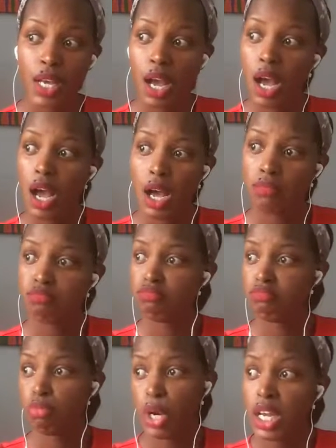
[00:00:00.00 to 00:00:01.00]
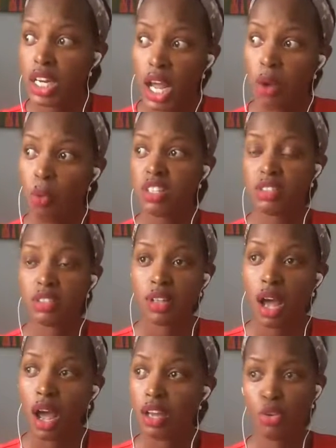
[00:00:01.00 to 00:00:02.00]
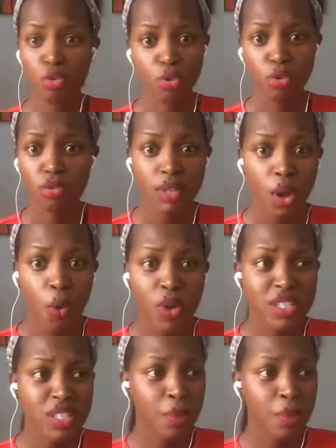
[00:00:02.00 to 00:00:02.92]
Well, I don't know. What's